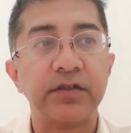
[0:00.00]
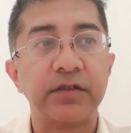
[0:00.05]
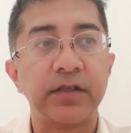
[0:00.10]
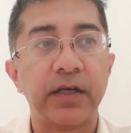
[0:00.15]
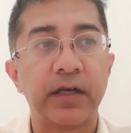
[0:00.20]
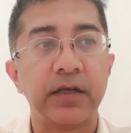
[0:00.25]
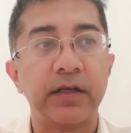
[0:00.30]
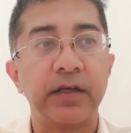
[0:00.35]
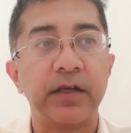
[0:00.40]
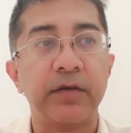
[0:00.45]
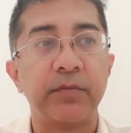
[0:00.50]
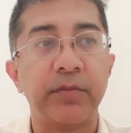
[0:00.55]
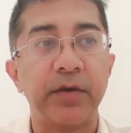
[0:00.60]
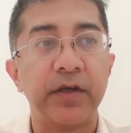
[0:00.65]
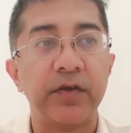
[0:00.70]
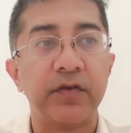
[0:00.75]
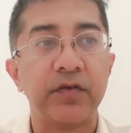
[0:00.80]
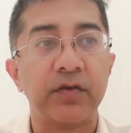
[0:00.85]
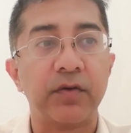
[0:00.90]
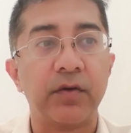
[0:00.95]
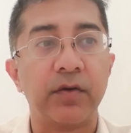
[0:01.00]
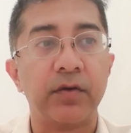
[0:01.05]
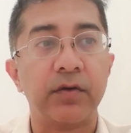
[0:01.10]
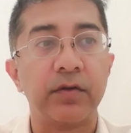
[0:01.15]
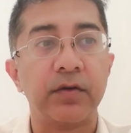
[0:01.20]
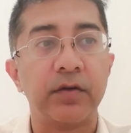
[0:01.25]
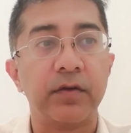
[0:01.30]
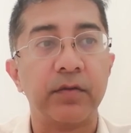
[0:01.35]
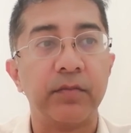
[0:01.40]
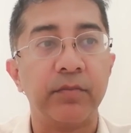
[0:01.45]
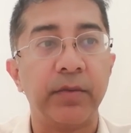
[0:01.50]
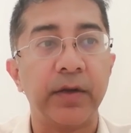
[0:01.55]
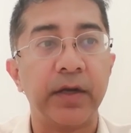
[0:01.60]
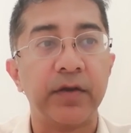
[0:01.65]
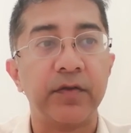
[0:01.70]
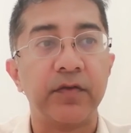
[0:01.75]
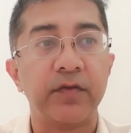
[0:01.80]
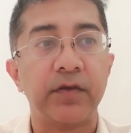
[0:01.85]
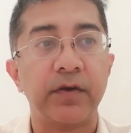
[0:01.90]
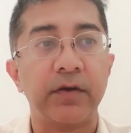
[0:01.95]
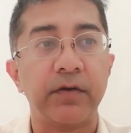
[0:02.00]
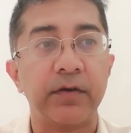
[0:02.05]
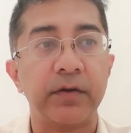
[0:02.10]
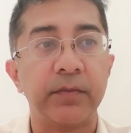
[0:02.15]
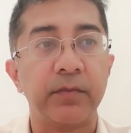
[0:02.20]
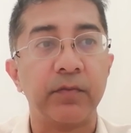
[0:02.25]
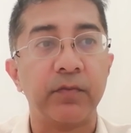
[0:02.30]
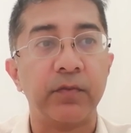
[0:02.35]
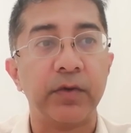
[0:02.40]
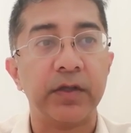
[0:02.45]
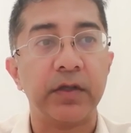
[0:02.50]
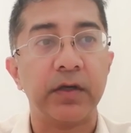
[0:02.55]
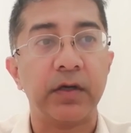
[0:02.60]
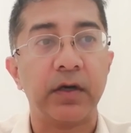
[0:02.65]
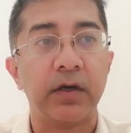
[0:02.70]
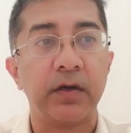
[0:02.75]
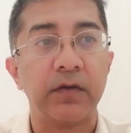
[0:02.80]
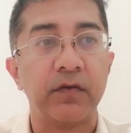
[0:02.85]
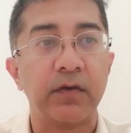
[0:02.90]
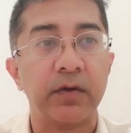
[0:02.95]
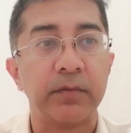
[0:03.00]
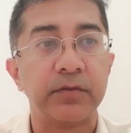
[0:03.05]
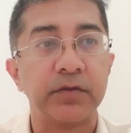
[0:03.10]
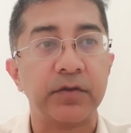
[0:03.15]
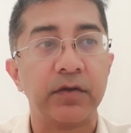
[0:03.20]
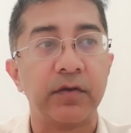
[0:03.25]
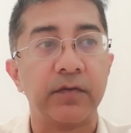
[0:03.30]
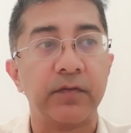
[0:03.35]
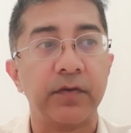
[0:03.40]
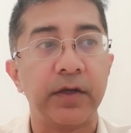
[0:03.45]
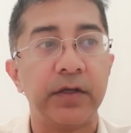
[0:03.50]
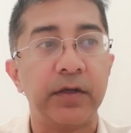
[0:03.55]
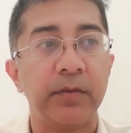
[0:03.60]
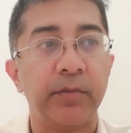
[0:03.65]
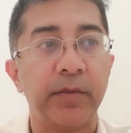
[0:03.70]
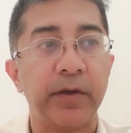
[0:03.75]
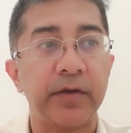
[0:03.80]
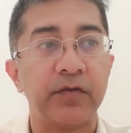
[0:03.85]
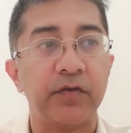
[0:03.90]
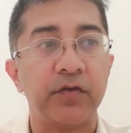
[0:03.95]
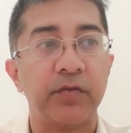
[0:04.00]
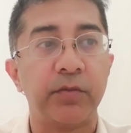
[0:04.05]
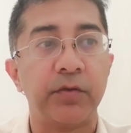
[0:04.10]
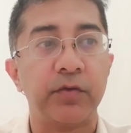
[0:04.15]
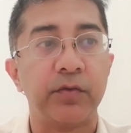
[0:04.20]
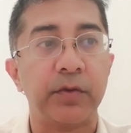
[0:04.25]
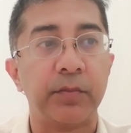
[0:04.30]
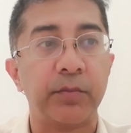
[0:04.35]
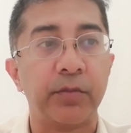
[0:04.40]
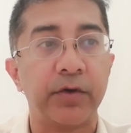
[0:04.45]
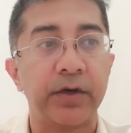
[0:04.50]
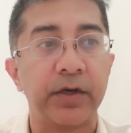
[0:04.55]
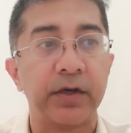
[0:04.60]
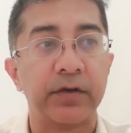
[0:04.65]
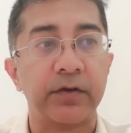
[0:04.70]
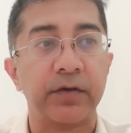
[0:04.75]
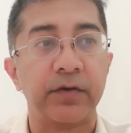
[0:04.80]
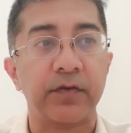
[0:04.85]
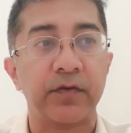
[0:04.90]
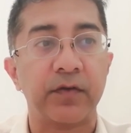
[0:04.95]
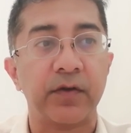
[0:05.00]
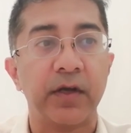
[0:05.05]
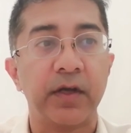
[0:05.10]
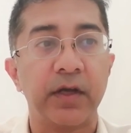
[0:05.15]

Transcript: technique based on Bayes' theorem with the assumption of independence between predictors.